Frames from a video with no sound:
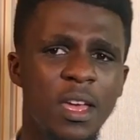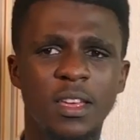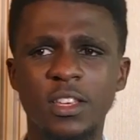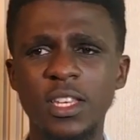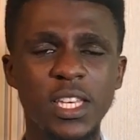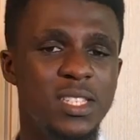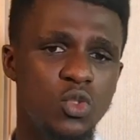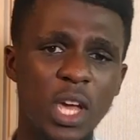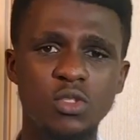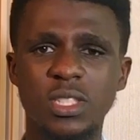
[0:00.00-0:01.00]
he's
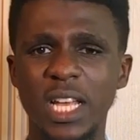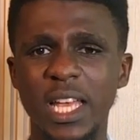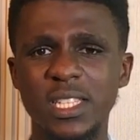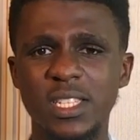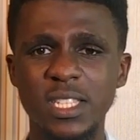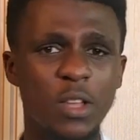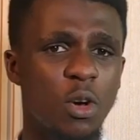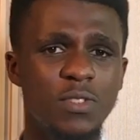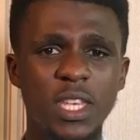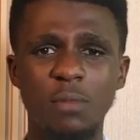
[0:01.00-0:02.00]
trying to silence the sound
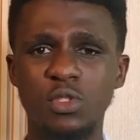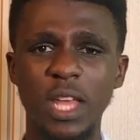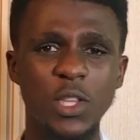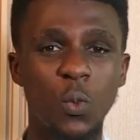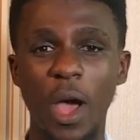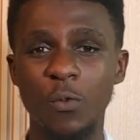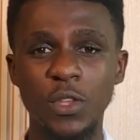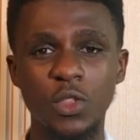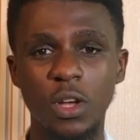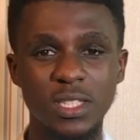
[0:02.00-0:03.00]
of the game so that the wife
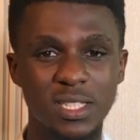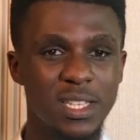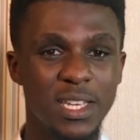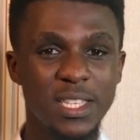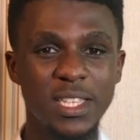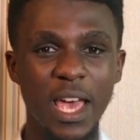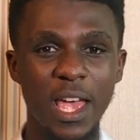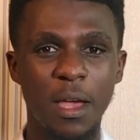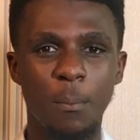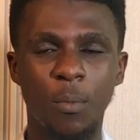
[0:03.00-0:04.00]
will not
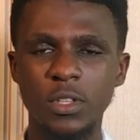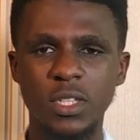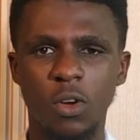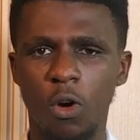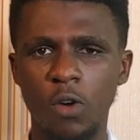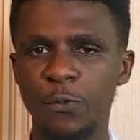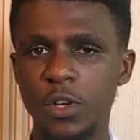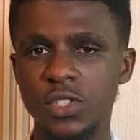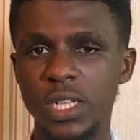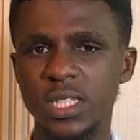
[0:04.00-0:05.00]
hear. But
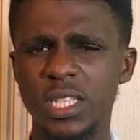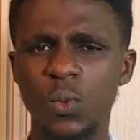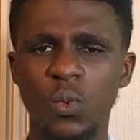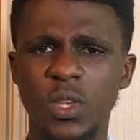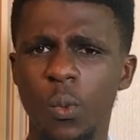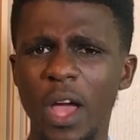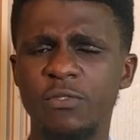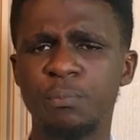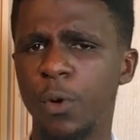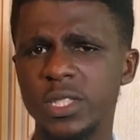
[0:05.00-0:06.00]
unfortunately, the wife
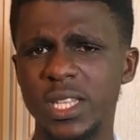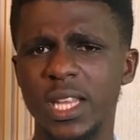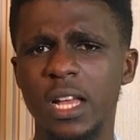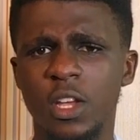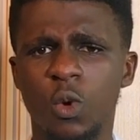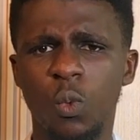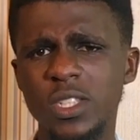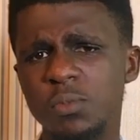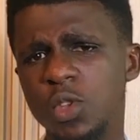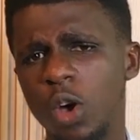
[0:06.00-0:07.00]
busted out. What
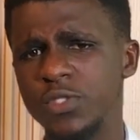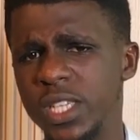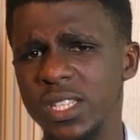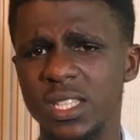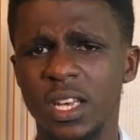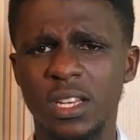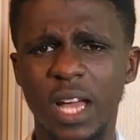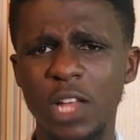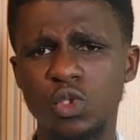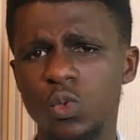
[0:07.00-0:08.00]
is the meaning of this?
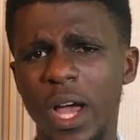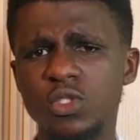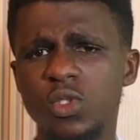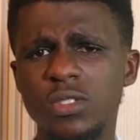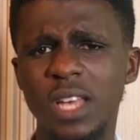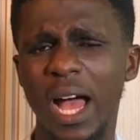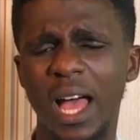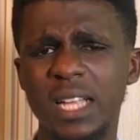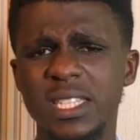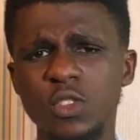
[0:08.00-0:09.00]
Can't you just
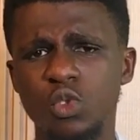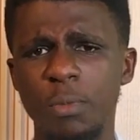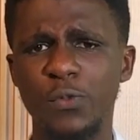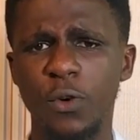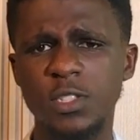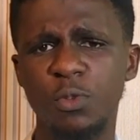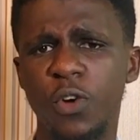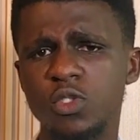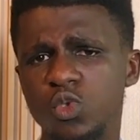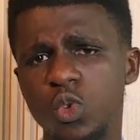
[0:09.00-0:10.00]
attend to me first
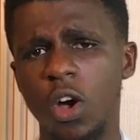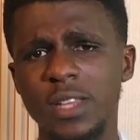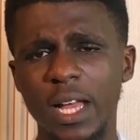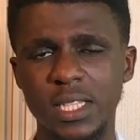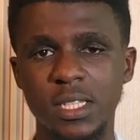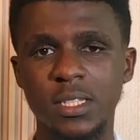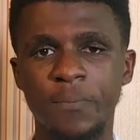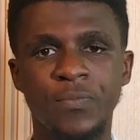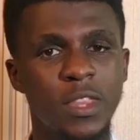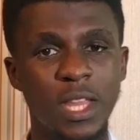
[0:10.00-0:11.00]
before you do all that
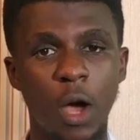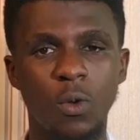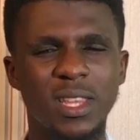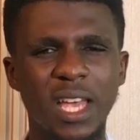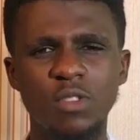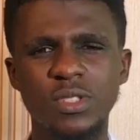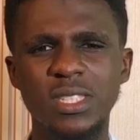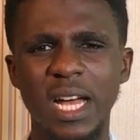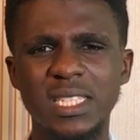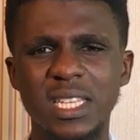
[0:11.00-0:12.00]
things? Now, can you see
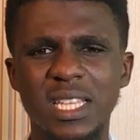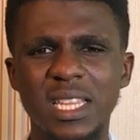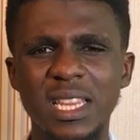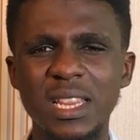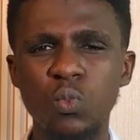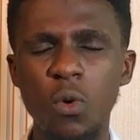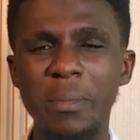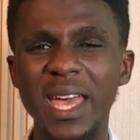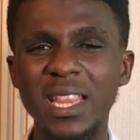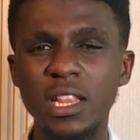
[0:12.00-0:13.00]
that?
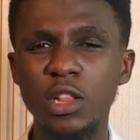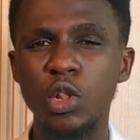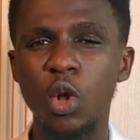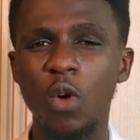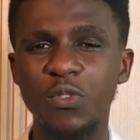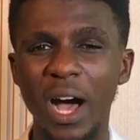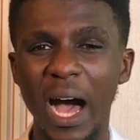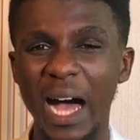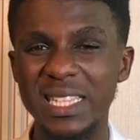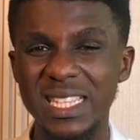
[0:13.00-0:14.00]
Women love
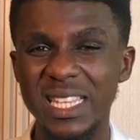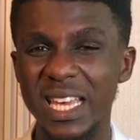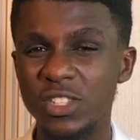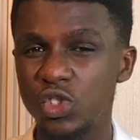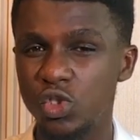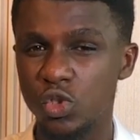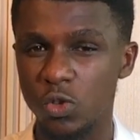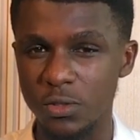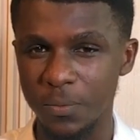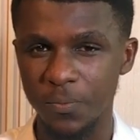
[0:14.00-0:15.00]

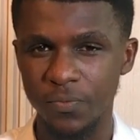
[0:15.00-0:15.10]
attention.